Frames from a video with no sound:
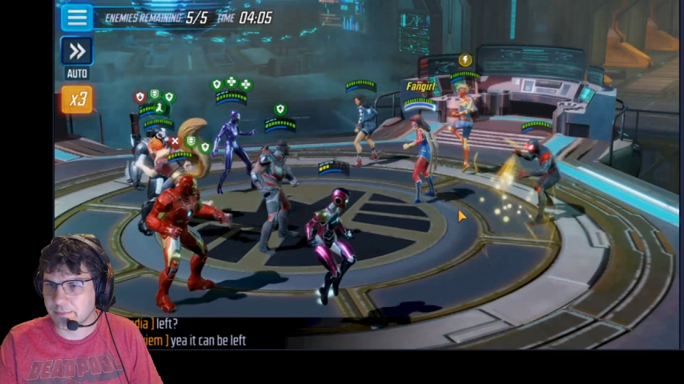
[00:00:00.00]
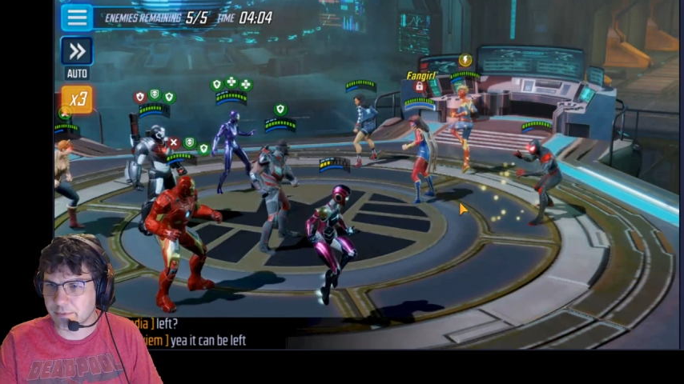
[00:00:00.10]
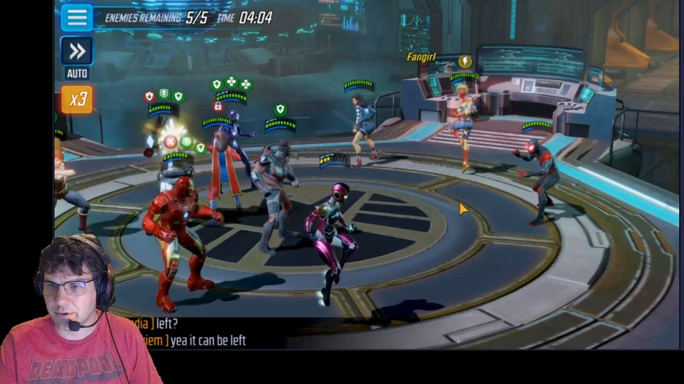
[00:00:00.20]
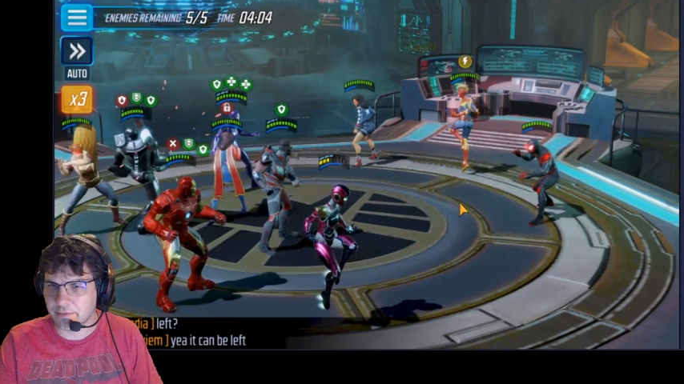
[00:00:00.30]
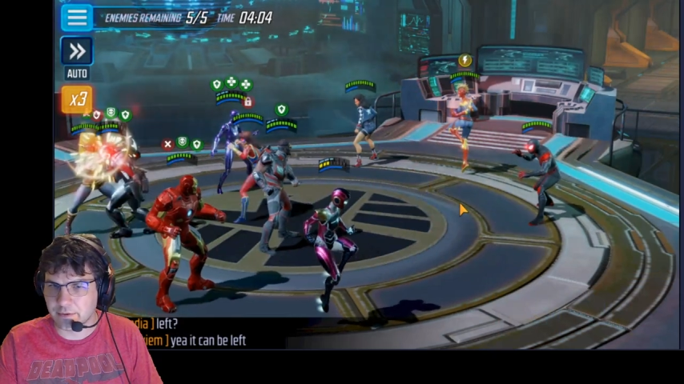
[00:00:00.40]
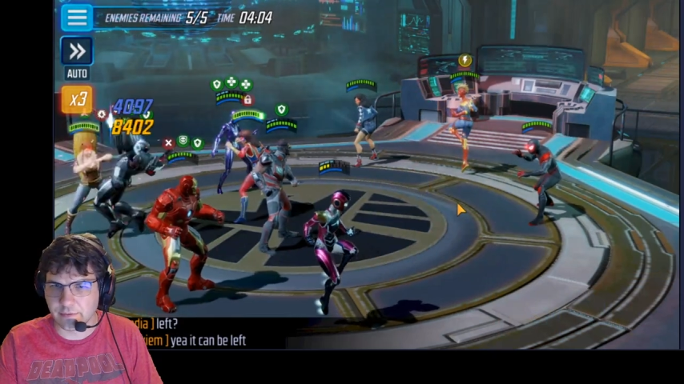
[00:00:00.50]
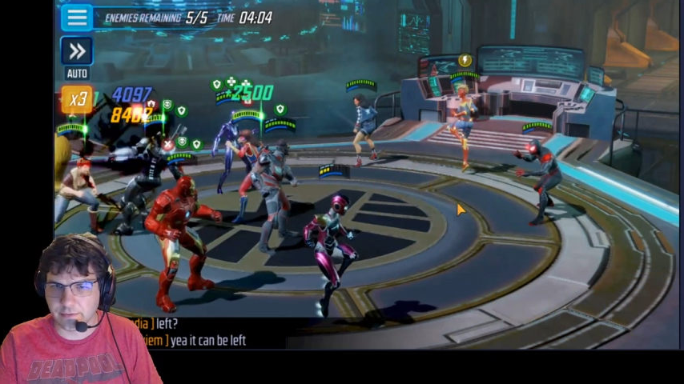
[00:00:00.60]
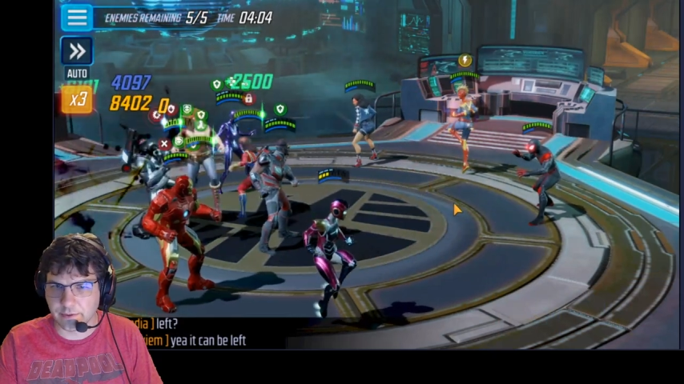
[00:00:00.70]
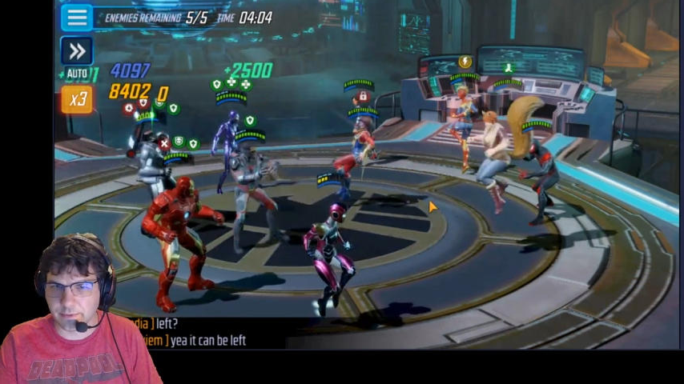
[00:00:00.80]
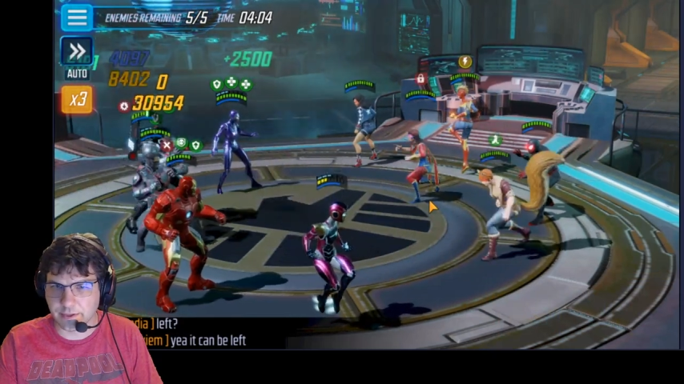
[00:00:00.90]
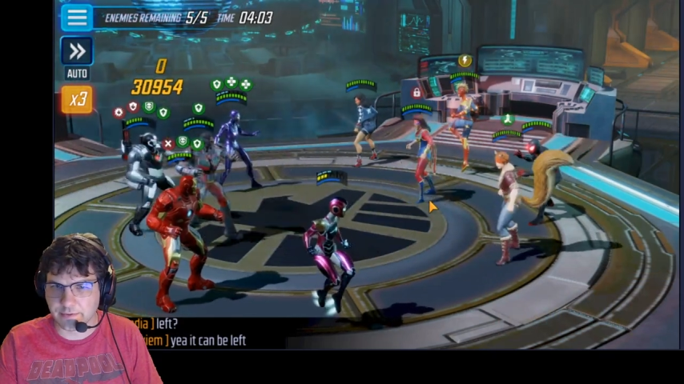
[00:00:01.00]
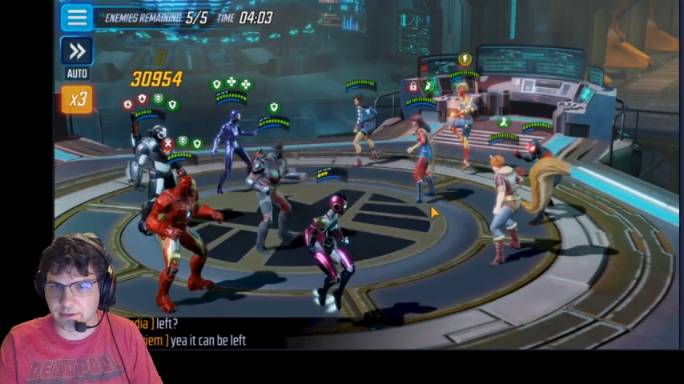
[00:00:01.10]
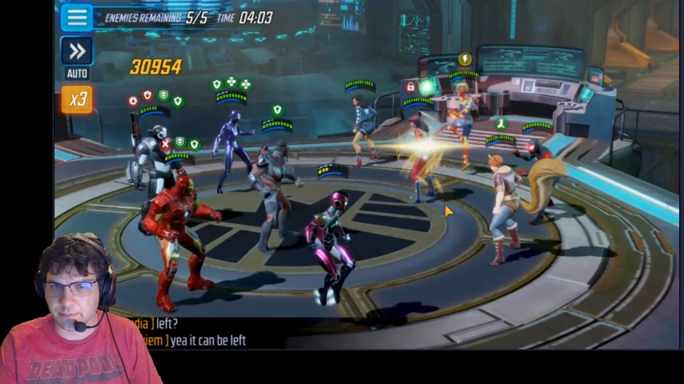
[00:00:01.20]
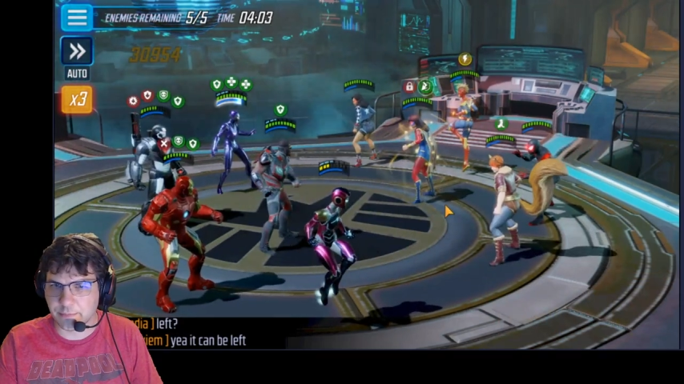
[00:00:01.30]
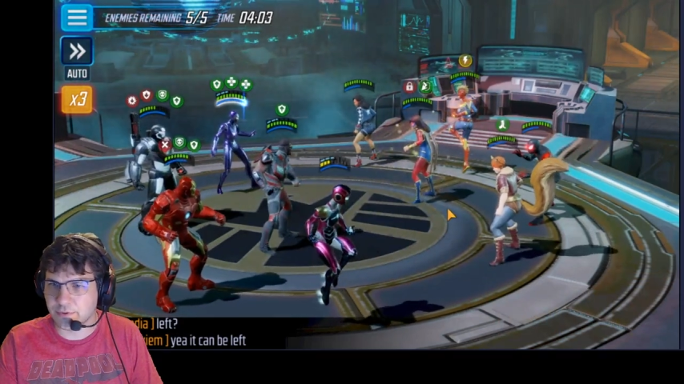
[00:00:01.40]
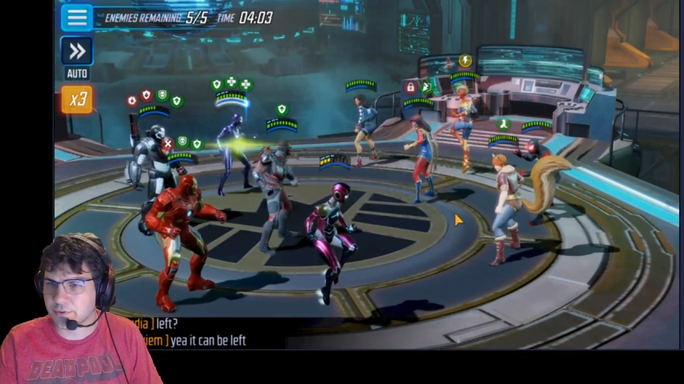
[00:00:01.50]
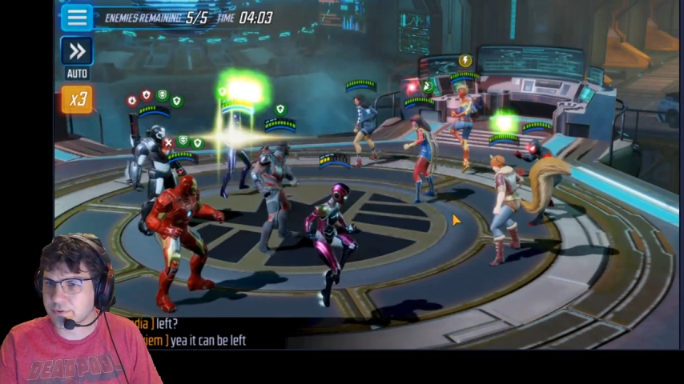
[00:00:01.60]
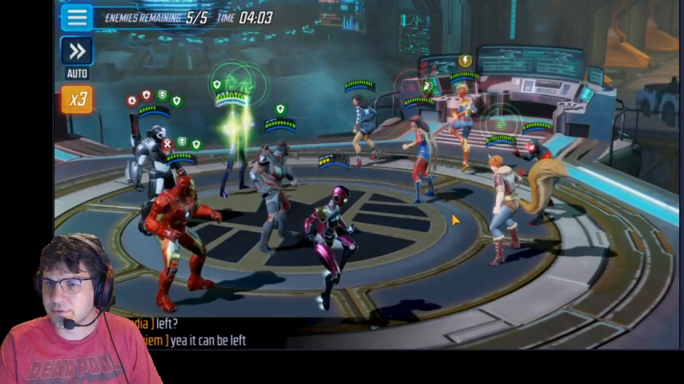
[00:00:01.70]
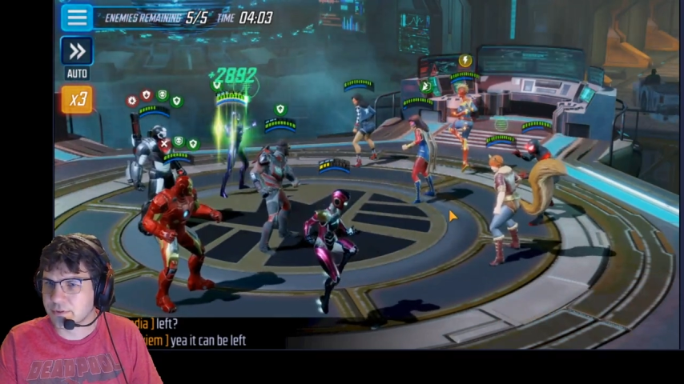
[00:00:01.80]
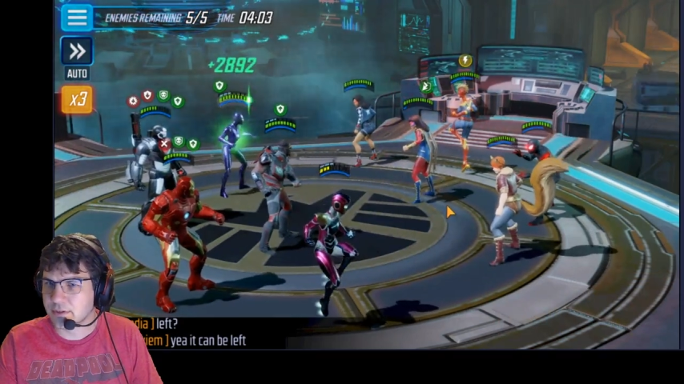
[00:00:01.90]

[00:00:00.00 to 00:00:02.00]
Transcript: Marvel have the biggest health pools.